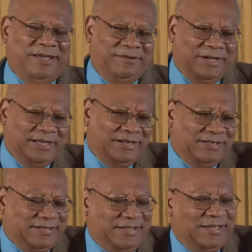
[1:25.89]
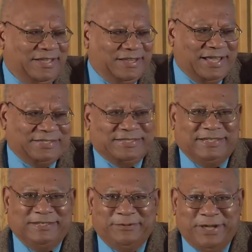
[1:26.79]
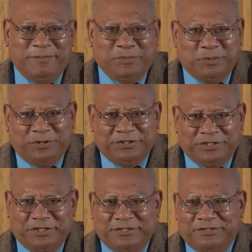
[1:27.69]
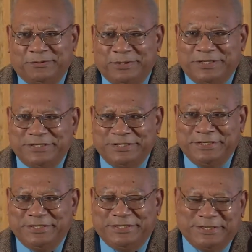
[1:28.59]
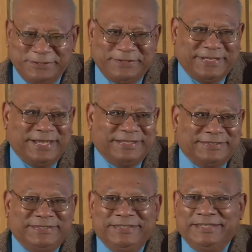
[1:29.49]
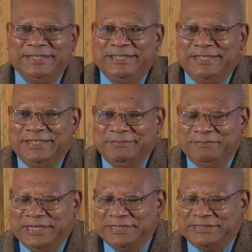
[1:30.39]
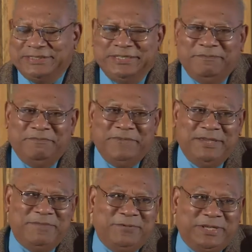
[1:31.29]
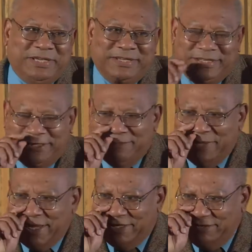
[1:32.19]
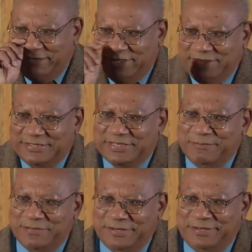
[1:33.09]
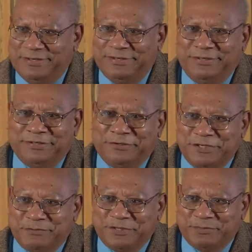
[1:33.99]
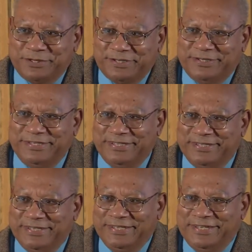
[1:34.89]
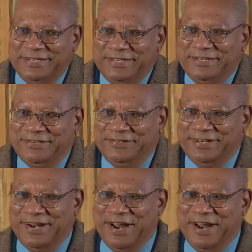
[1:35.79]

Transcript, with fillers: Well, that's the, I'm apologizing, we couldn't do that. But maybe we can come back and arrange something at the Christmas party where